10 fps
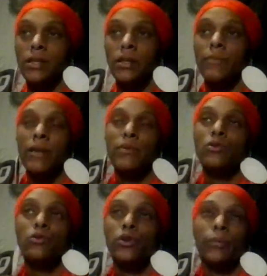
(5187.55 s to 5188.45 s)
like maybe you
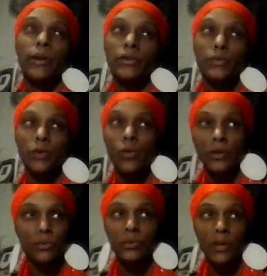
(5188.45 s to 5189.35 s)
knew your parents were going
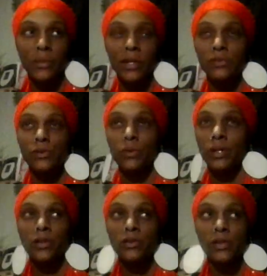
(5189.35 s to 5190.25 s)
through something as you were a
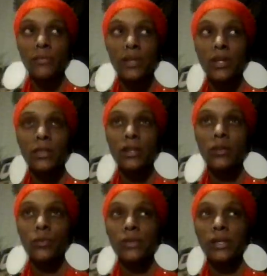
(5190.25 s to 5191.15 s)
kid or something, and then
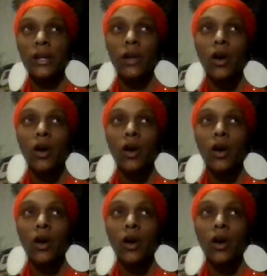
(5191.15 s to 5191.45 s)
it was like